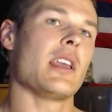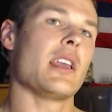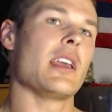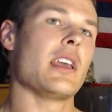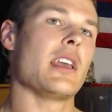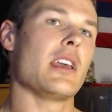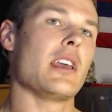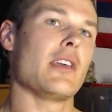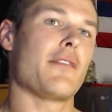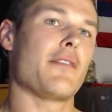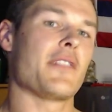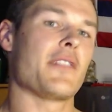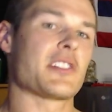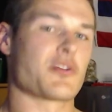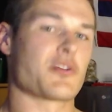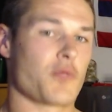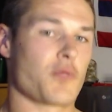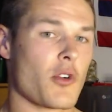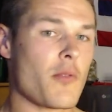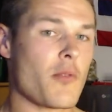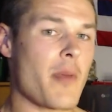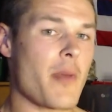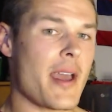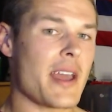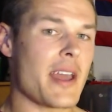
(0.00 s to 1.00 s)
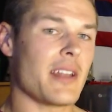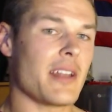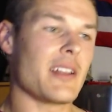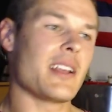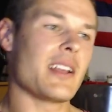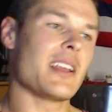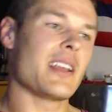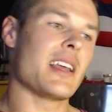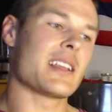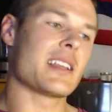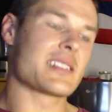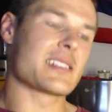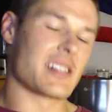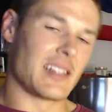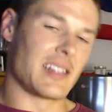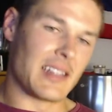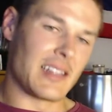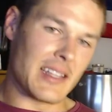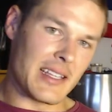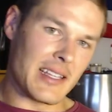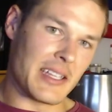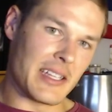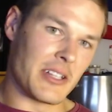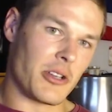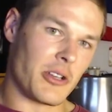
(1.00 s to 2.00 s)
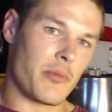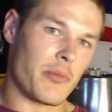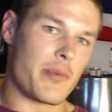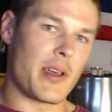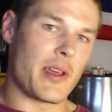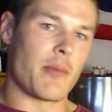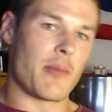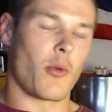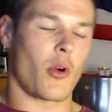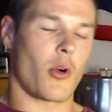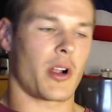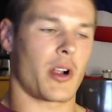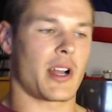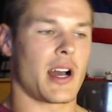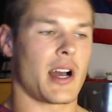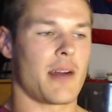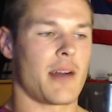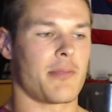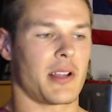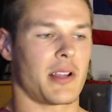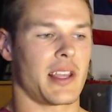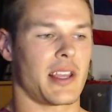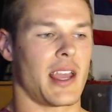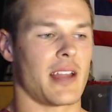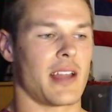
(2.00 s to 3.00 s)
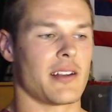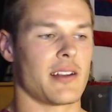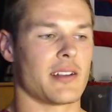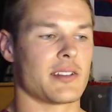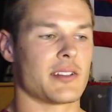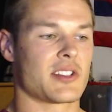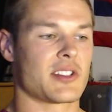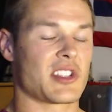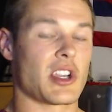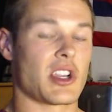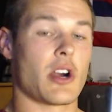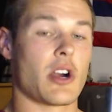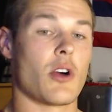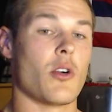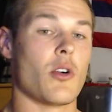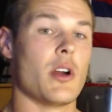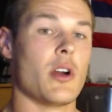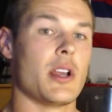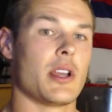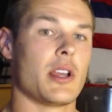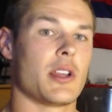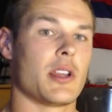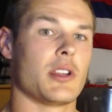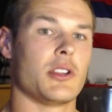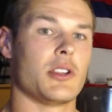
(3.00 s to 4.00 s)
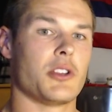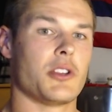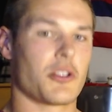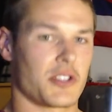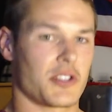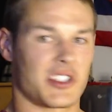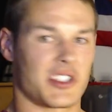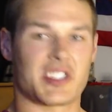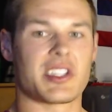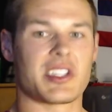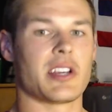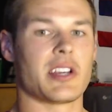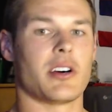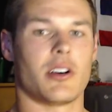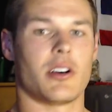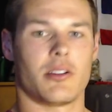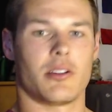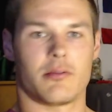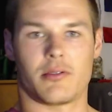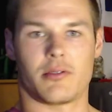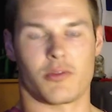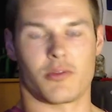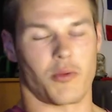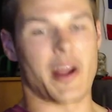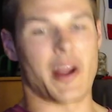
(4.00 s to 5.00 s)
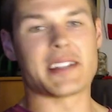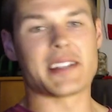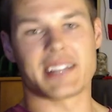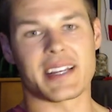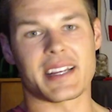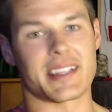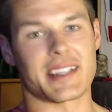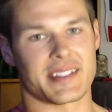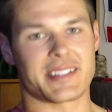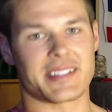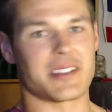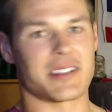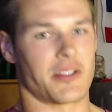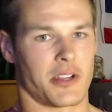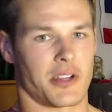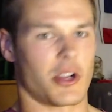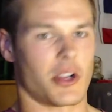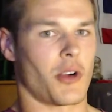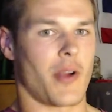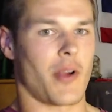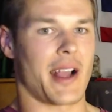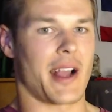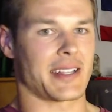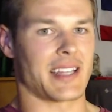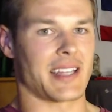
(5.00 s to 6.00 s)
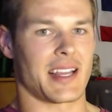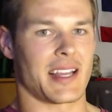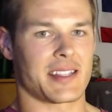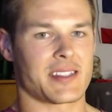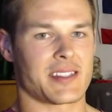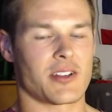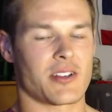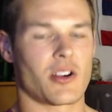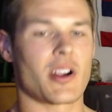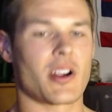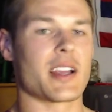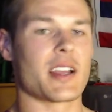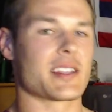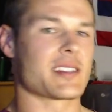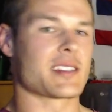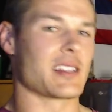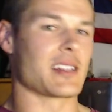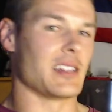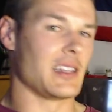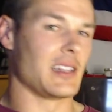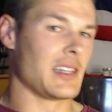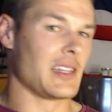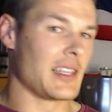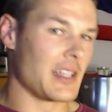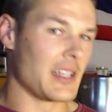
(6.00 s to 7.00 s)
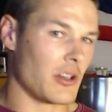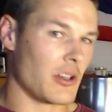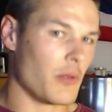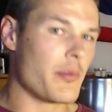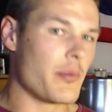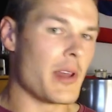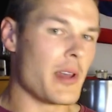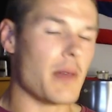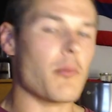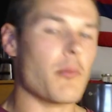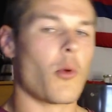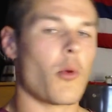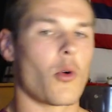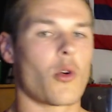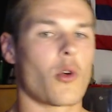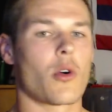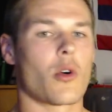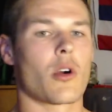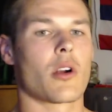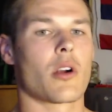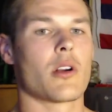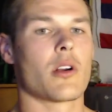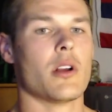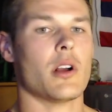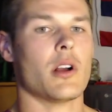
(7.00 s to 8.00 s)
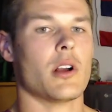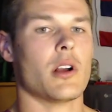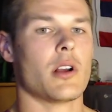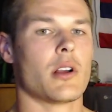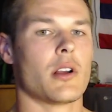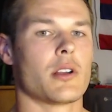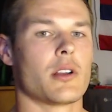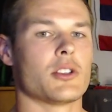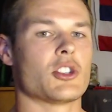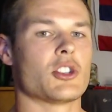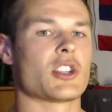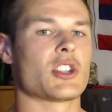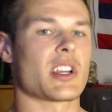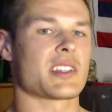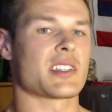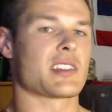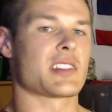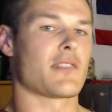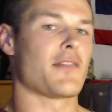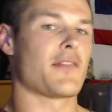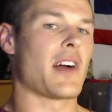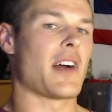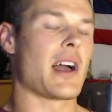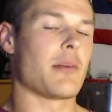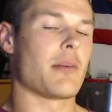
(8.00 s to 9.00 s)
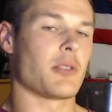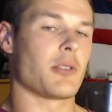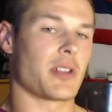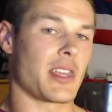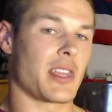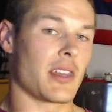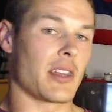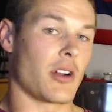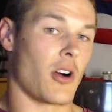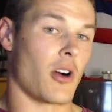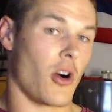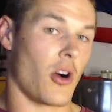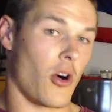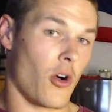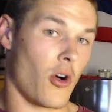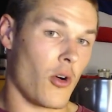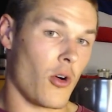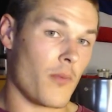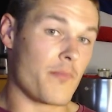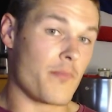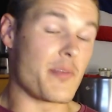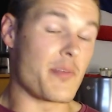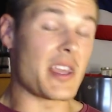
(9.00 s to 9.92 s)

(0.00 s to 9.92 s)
If it's roommate, it's a little bit more complicated. So renting is still the correct answer. It's a little bit more justifiable to get a home